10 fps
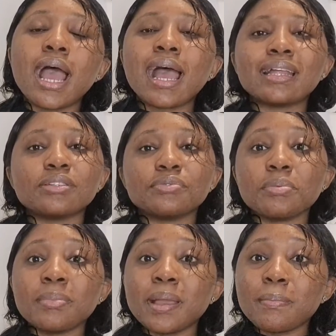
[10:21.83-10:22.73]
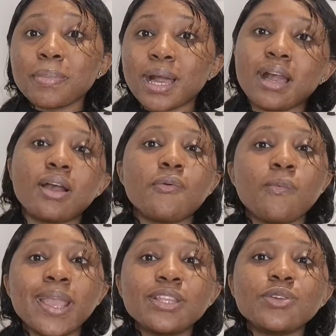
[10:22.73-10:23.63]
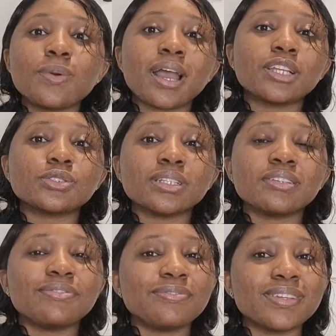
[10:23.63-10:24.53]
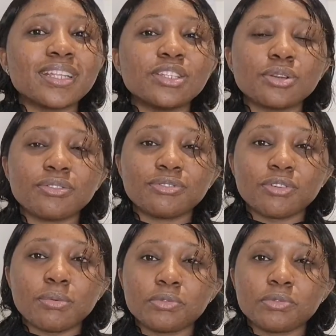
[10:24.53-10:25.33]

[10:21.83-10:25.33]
And remember, when you are actually filling your form,